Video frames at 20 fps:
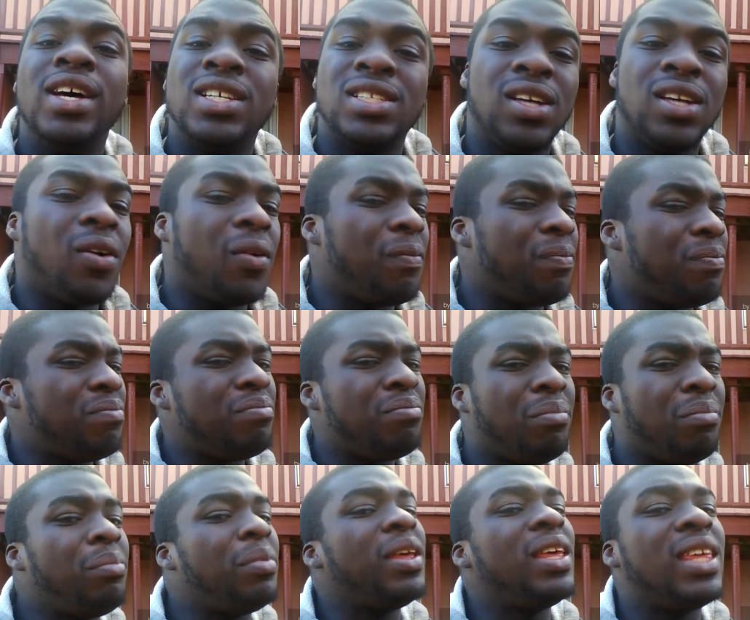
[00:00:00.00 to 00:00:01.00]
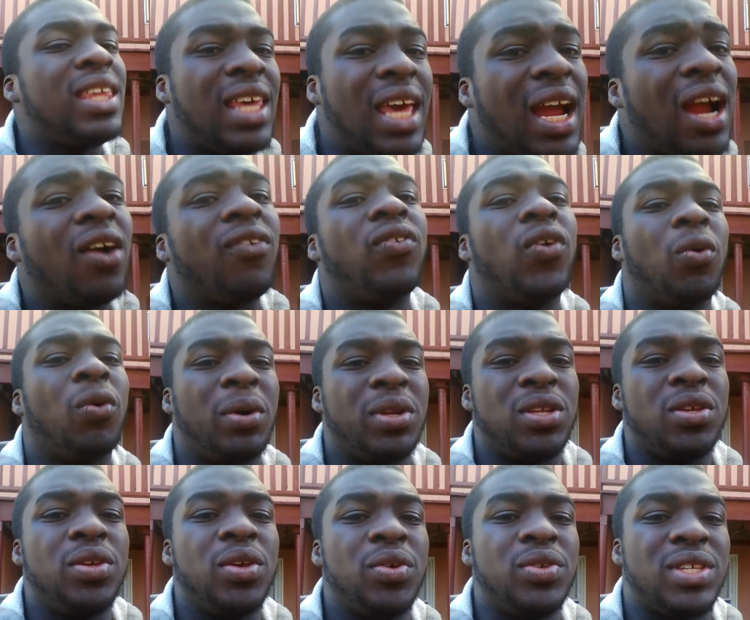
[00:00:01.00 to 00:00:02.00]
So be careful
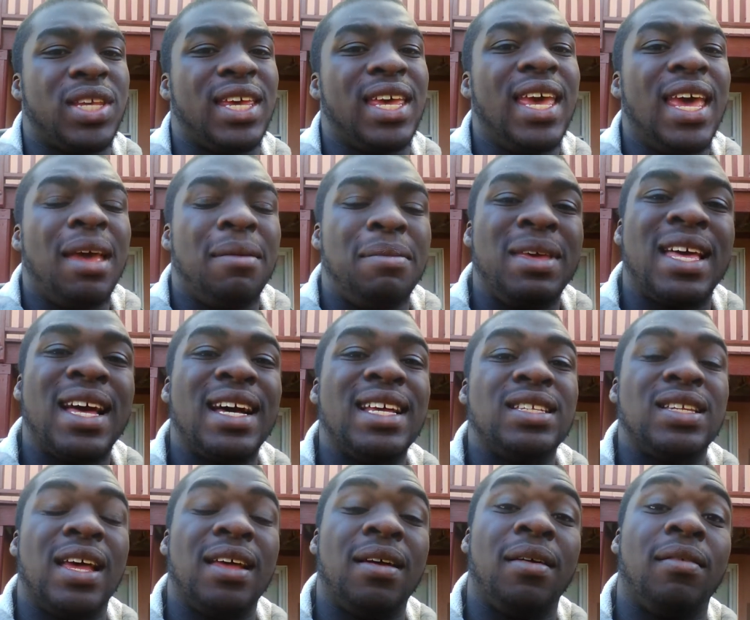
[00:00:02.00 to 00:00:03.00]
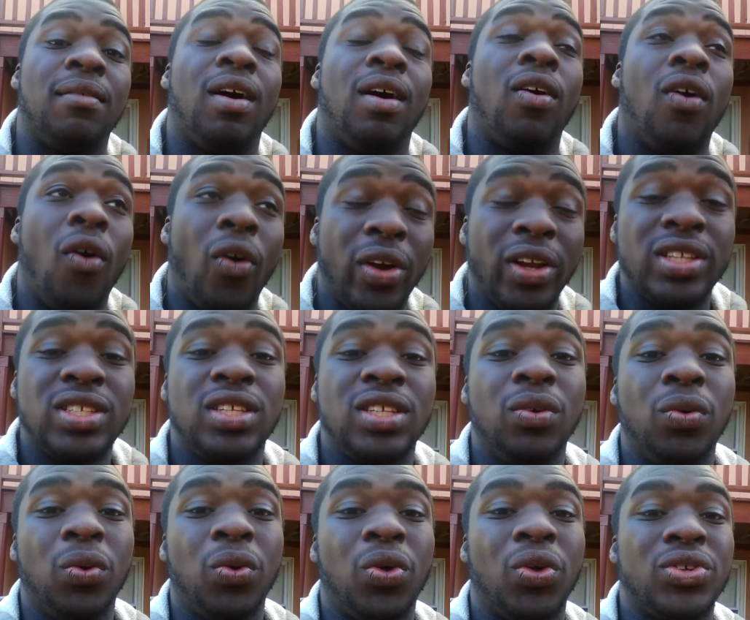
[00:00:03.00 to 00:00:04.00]
when you use it, because according to
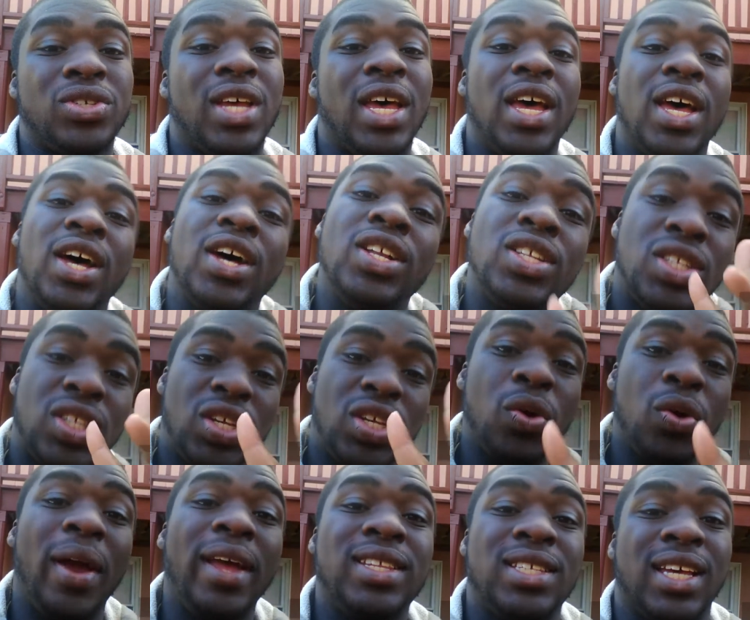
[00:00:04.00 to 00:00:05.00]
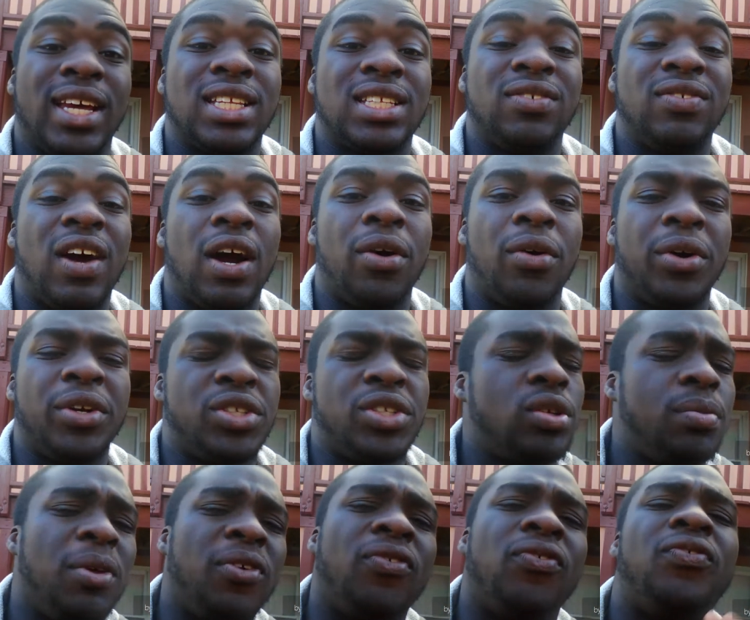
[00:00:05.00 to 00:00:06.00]
the rules, 2 intellect devourers
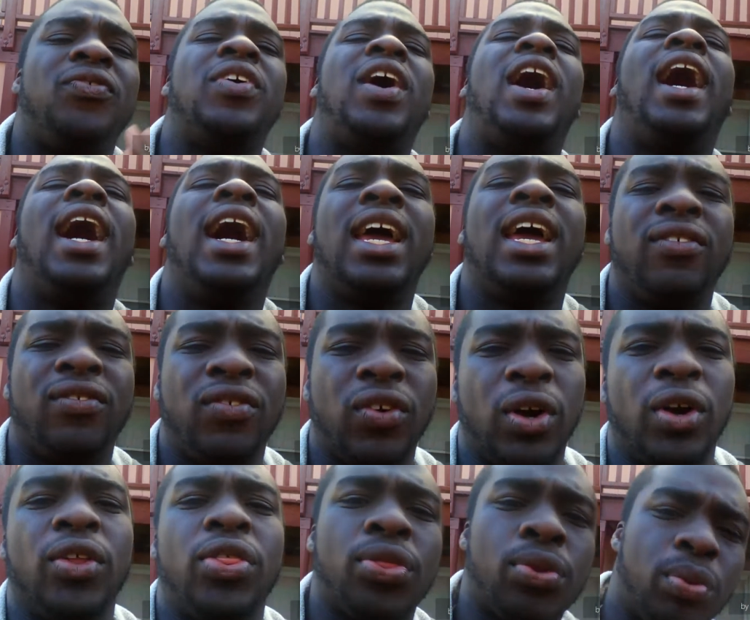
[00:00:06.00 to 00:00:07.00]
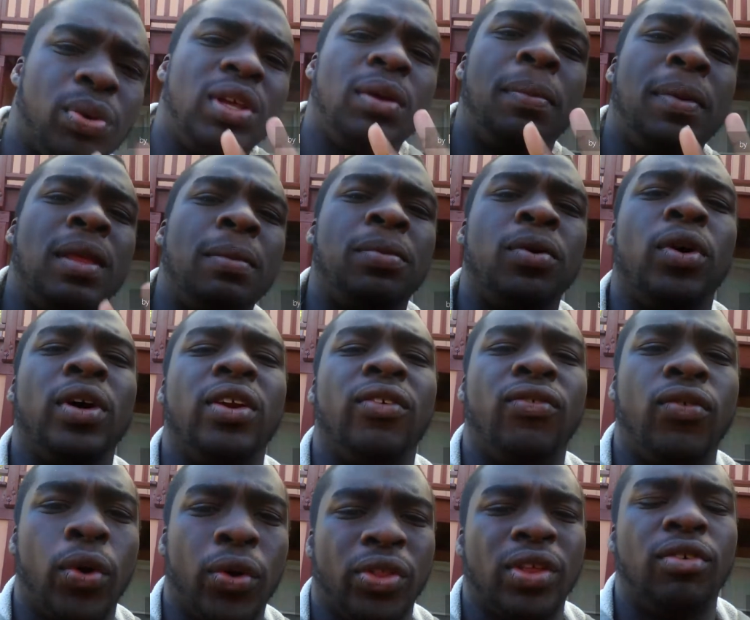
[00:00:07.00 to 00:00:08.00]
should be fine for 3 people in a
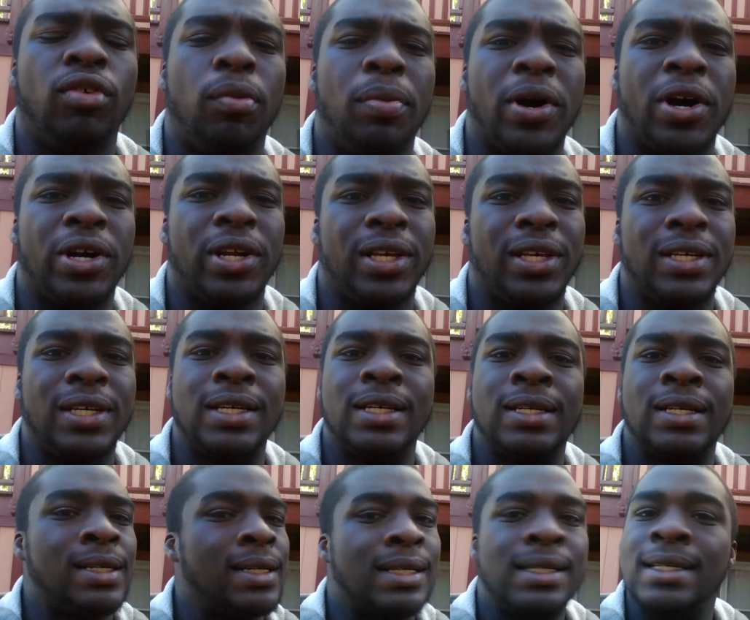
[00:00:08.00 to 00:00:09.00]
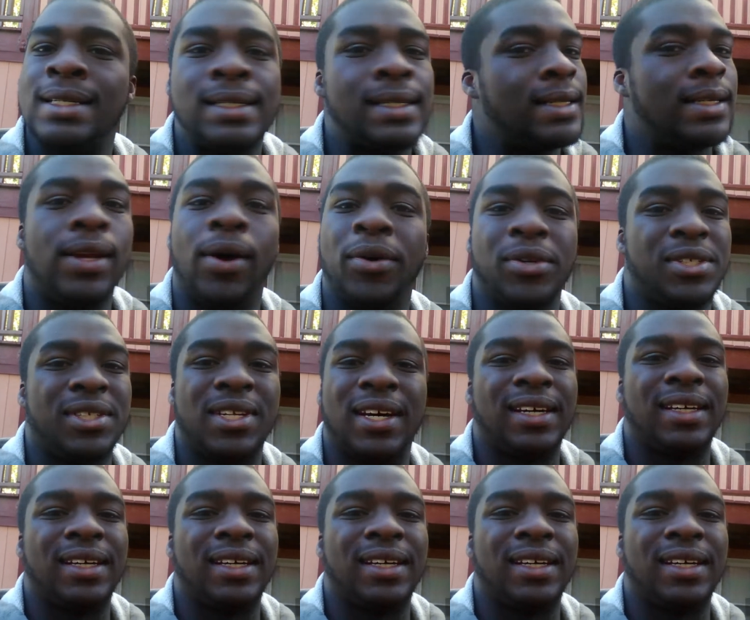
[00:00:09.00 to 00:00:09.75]
4th level party. No, it's